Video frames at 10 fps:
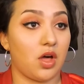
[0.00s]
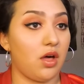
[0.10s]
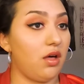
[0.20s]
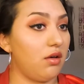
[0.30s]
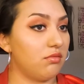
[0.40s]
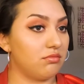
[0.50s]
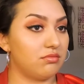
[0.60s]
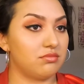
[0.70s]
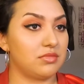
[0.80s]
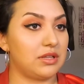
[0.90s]
Oh,
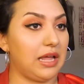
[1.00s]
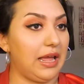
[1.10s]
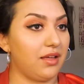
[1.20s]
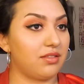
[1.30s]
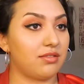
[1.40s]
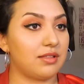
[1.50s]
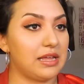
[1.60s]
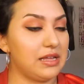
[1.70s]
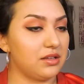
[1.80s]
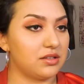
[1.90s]
legs
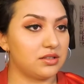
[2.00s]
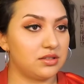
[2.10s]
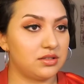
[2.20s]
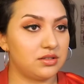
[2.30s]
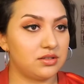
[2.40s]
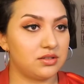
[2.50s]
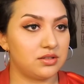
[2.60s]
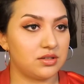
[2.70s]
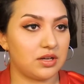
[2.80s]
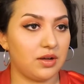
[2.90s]
still.
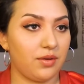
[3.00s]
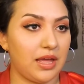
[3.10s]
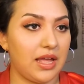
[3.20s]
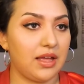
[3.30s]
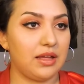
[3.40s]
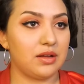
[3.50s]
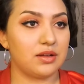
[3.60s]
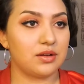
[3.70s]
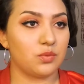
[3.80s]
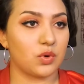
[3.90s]
Okay,
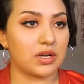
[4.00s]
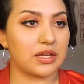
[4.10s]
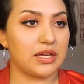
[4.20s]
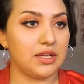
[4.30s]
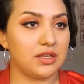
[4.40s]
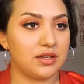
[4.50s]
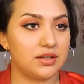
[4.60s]
work it.